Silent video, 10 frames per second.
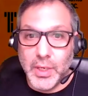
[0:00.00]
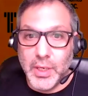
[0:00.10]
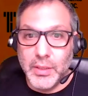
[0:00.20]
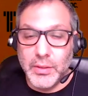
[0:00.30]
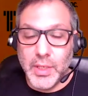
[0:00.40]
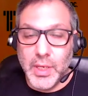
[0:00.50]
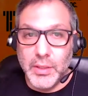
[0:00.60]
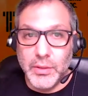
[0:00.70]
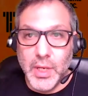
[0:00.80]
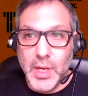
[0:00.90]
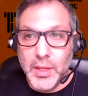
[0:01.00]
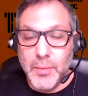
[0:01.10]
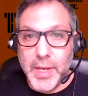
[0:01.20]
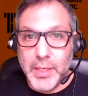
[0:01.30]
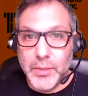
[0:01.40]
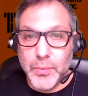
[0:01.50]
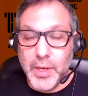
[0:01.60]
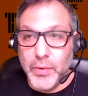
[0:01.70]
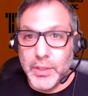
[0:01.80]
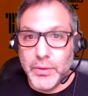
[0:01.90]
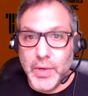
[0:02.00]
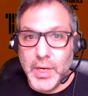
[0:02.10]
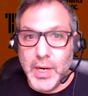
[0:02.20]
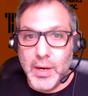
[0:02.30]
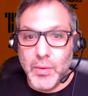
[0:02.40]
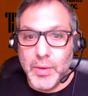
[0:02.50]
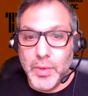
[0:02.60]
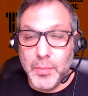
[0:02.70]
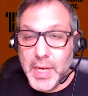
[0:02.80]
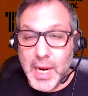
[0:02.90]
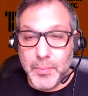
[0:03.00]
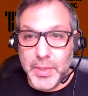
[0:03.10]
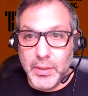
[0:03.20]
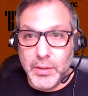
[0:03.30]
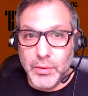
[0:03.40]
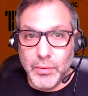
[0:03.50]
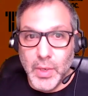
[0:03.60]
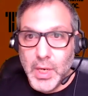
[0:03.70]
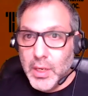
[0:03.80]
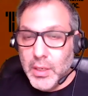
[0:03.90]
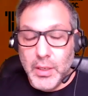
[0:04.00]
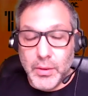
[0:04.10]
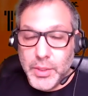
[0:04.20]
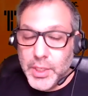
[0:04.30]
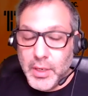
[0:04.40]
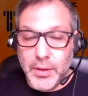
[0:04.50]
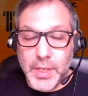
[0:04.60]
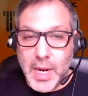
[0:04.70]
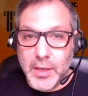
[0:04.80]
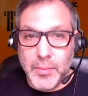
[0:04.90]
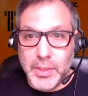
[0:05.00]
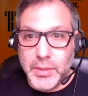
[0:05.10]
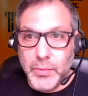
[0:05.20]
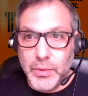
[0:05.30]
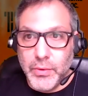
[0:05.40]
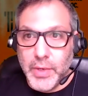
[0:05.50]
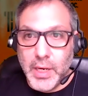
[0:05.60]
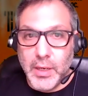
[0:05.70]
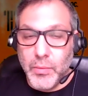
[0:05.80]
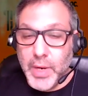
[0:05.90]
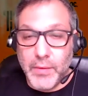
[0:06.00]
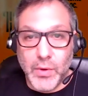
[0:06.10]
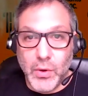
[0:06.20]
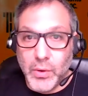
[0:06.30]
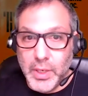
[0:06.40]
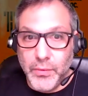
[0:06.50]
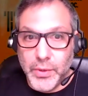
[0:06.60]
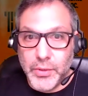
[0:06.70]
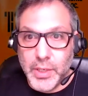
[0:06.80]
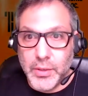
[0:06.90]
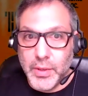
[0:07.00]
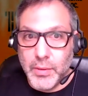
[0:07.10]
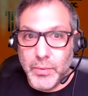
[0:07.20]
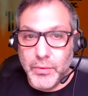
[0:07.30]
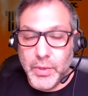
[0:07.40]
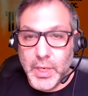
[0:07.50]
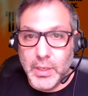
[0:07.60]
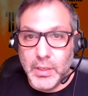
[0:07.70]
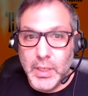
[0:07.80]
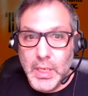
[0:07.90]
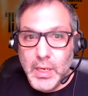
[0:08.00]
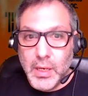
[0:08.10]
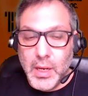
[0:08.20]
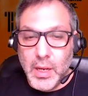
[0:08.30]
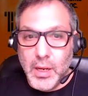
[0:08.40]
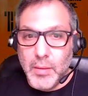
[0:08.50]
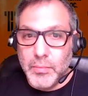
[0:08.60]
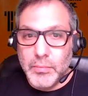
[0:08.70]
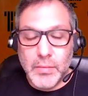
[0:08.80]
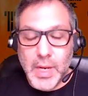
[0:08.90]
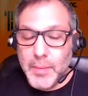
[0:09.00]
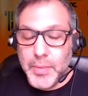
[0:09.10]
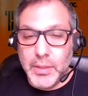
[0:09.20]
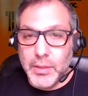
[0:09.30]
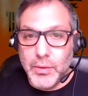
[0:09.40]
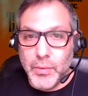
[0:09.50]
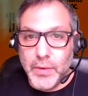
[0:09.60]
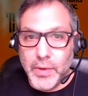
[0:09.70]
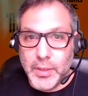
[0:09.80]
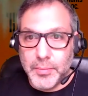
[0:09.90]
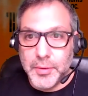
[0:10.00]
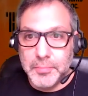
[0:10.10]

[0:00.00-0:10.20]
is the best way to reach us right now. And we'd be happy to, share the documents that we've created. We have a whole infrastructure that we've created. Happy to do whatever helps.